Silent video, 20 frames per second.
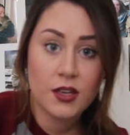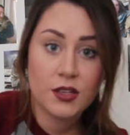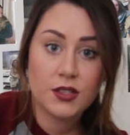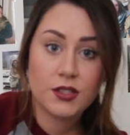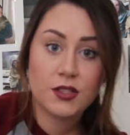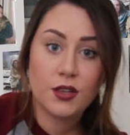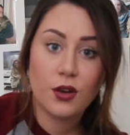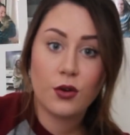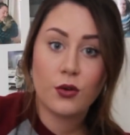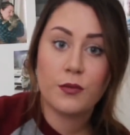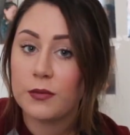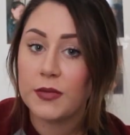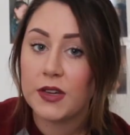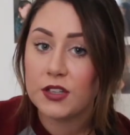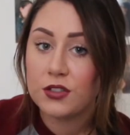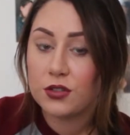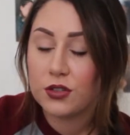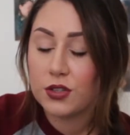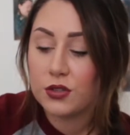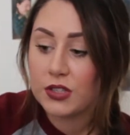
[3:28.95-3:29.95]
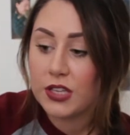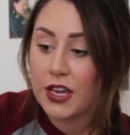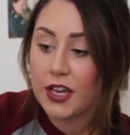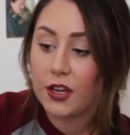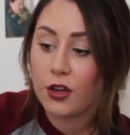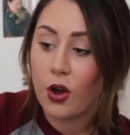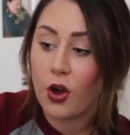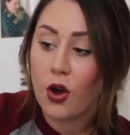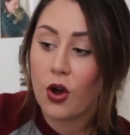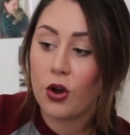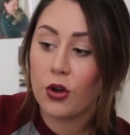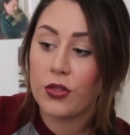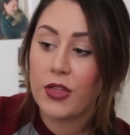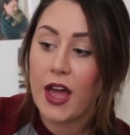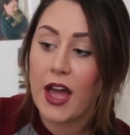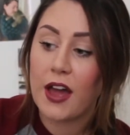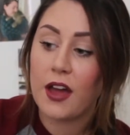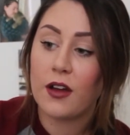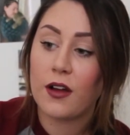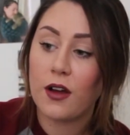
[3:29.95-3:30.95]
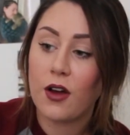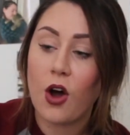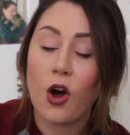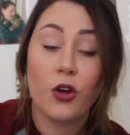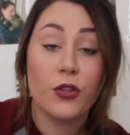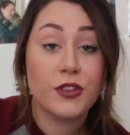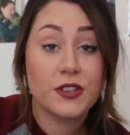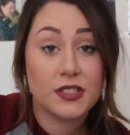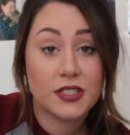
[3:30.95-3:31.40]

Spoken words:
So make sure you take all the